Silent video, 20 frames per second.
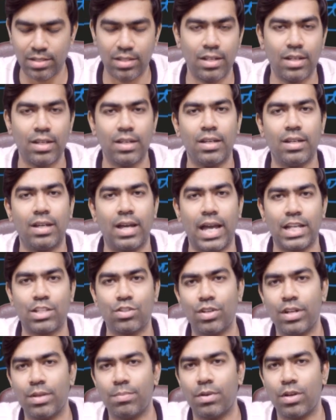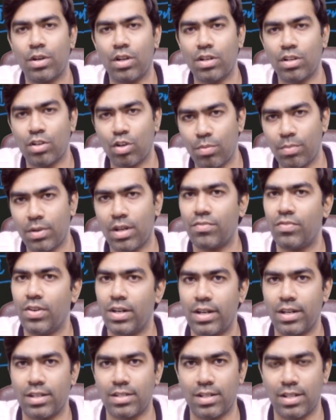is actually depend on glomerular
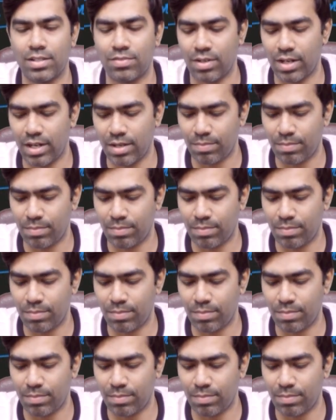filtration as well.